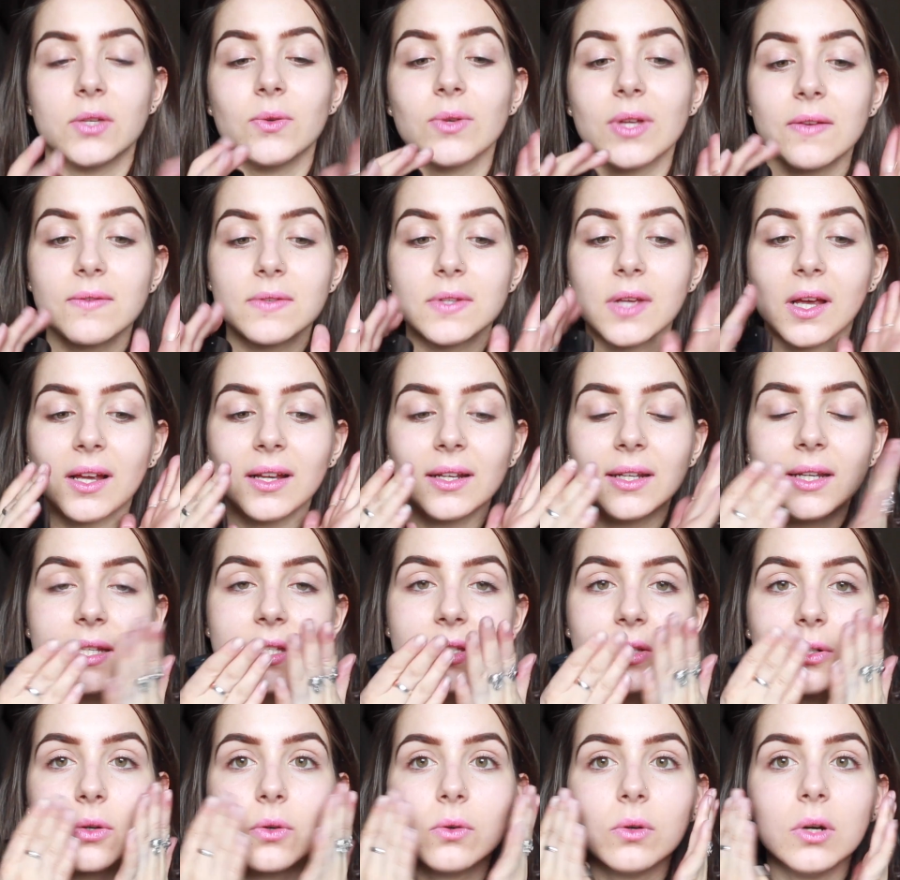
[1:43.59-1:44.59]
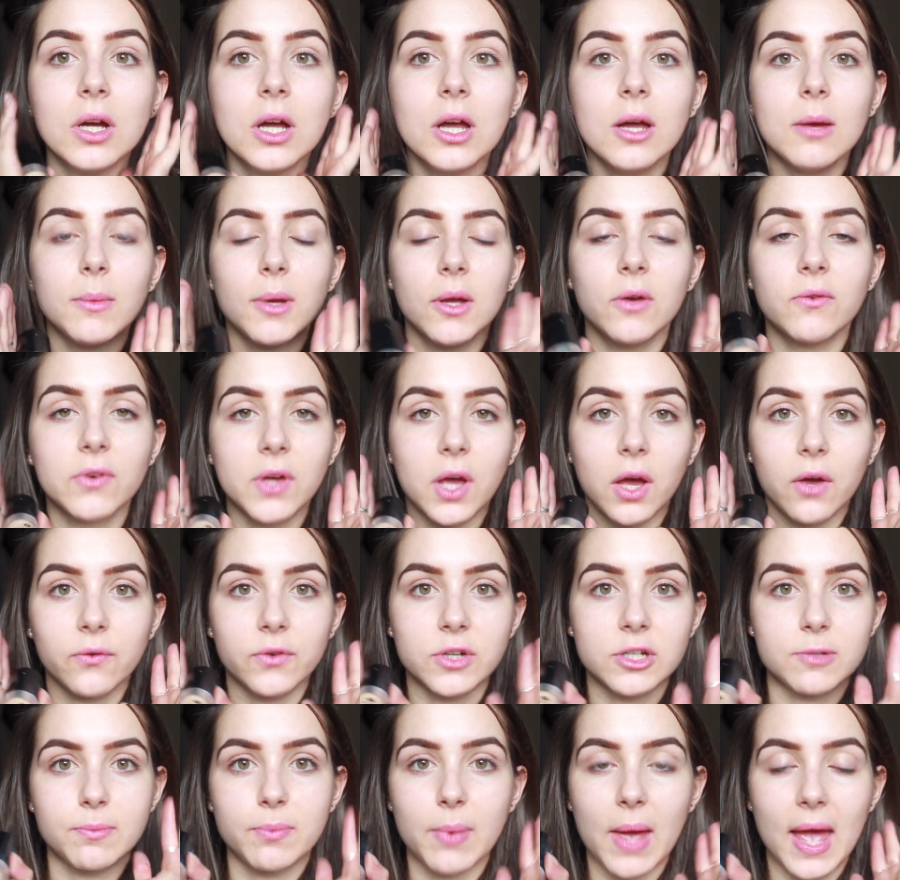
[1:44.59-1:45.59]
So it gives like a little bit of
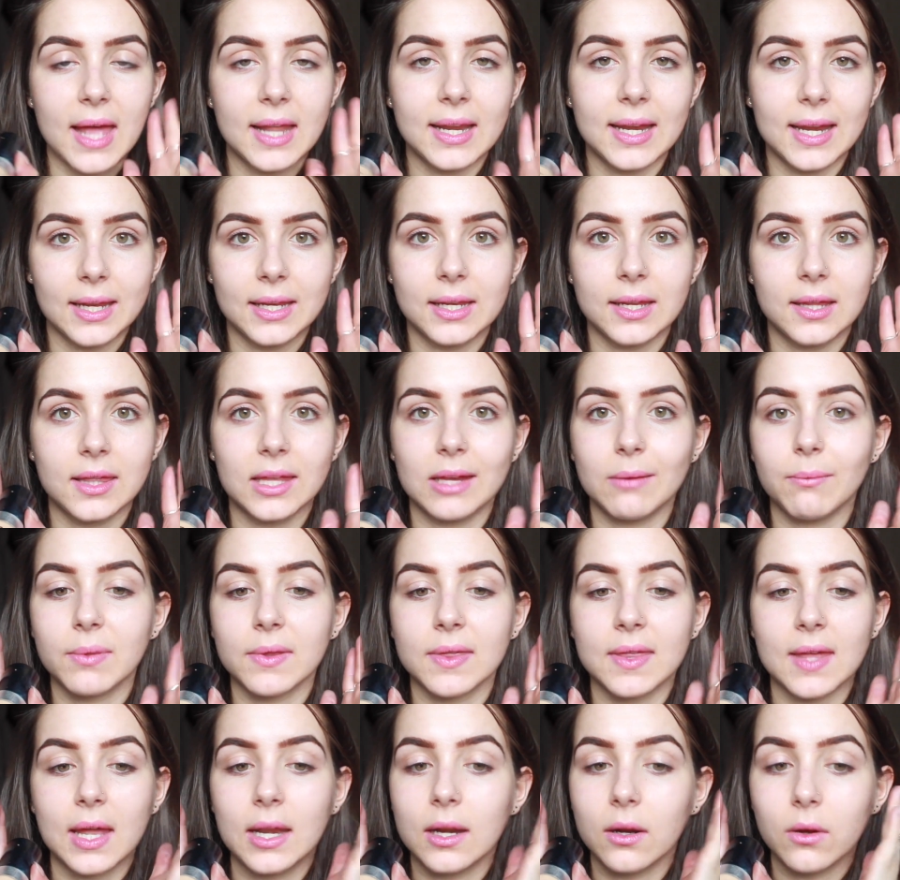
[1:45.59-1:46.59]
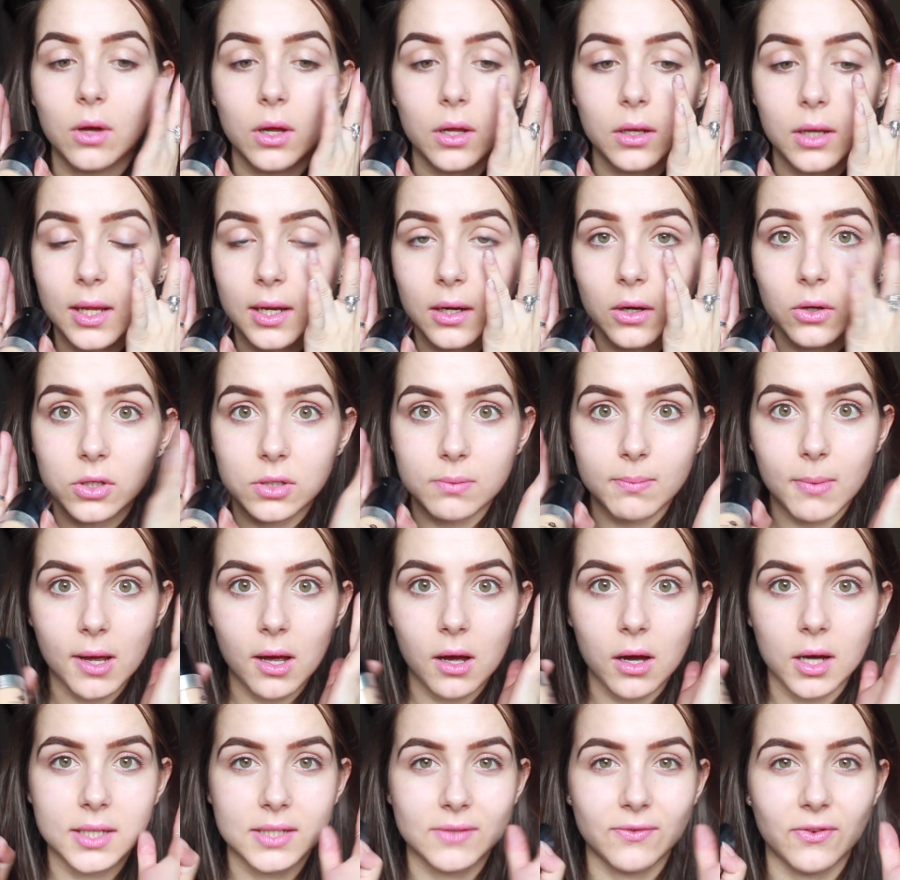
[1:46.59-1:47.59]
coverage, barely anything, but then under my
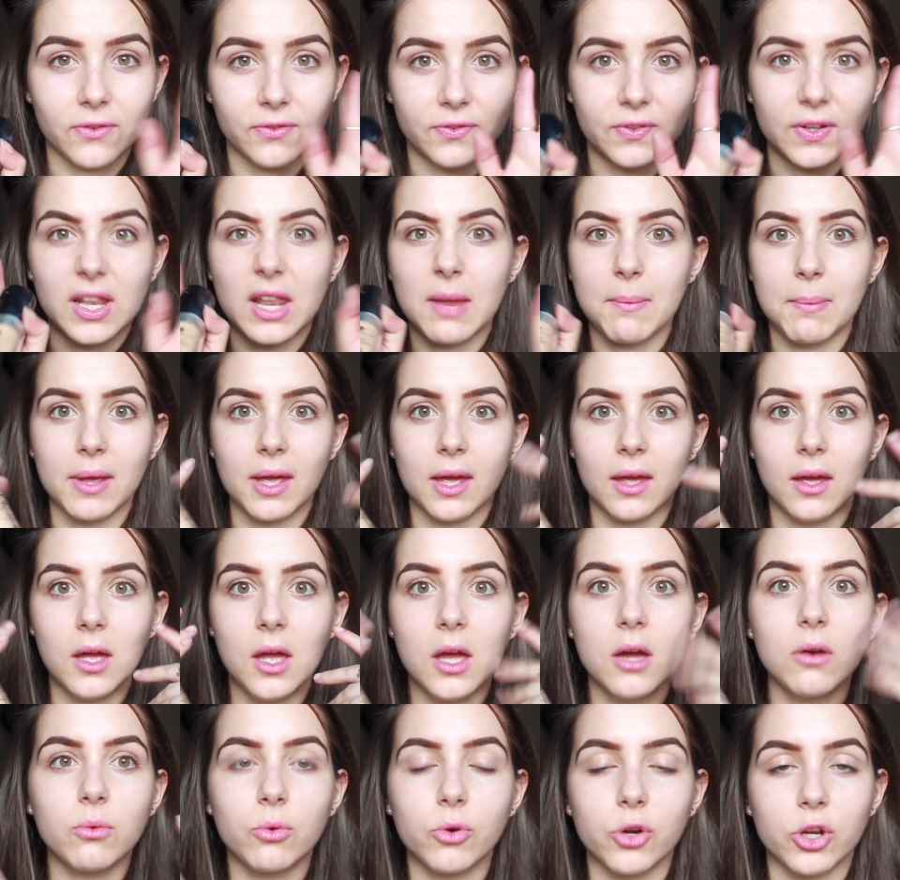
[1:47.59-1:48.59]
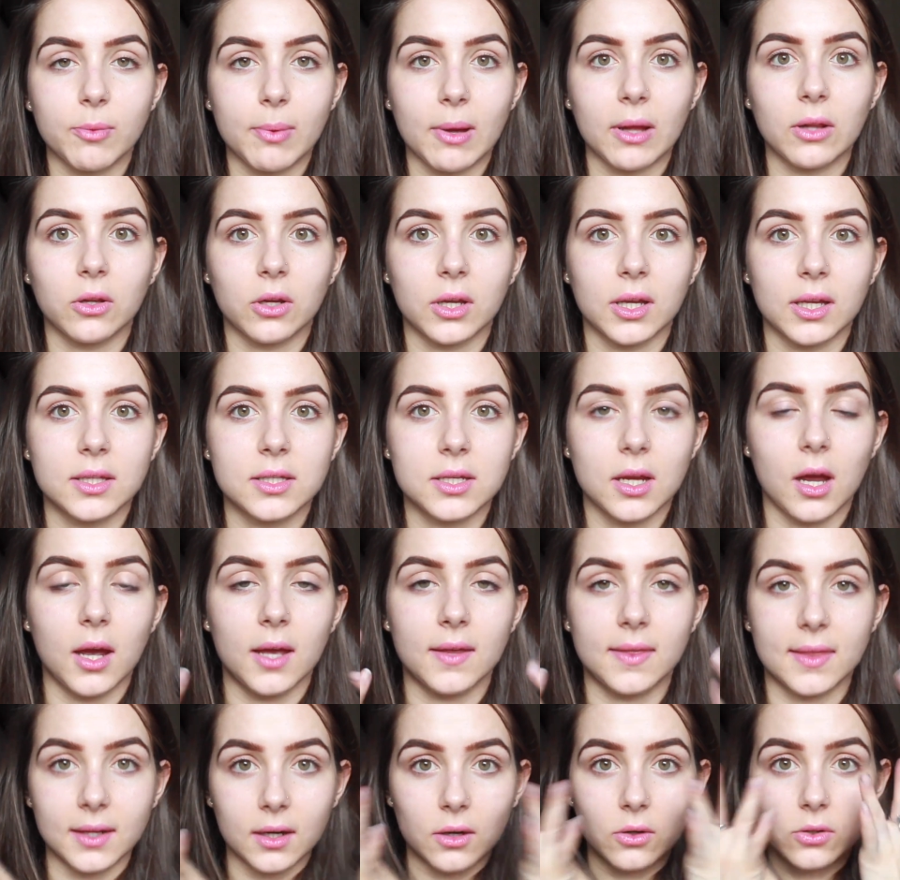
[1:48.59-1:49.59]
eyes, if I feel a bit worried about looking
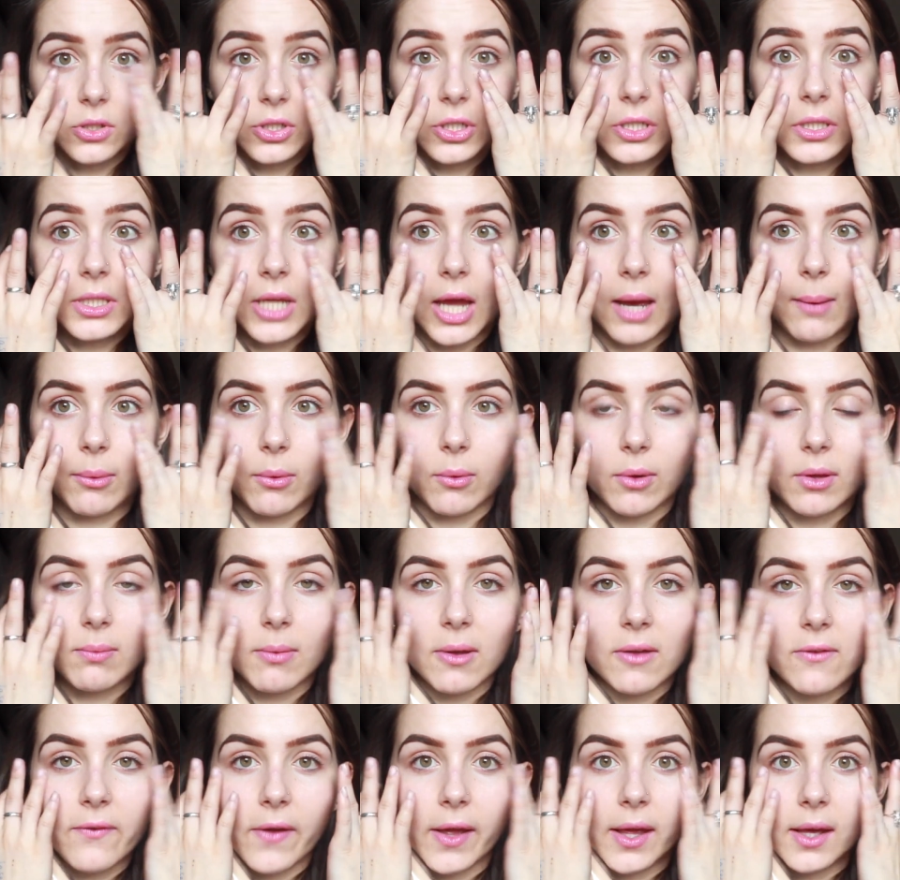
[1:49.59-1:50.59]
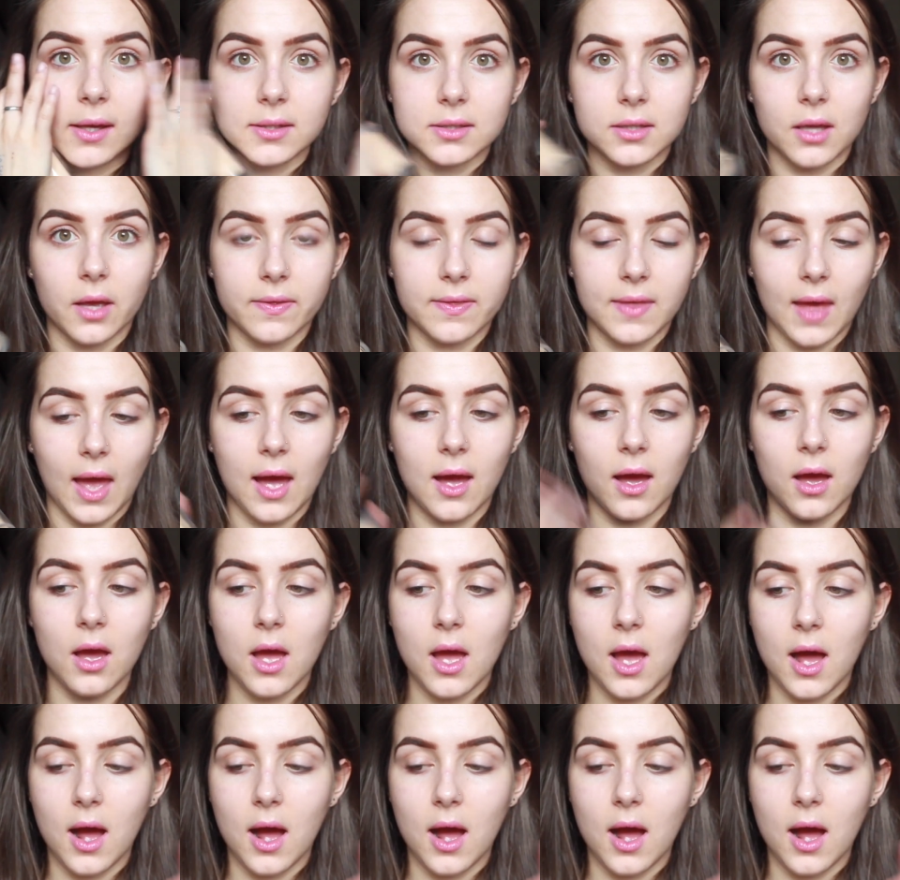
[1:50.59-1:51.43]
tired, then I'll just dab it with my fingers like that.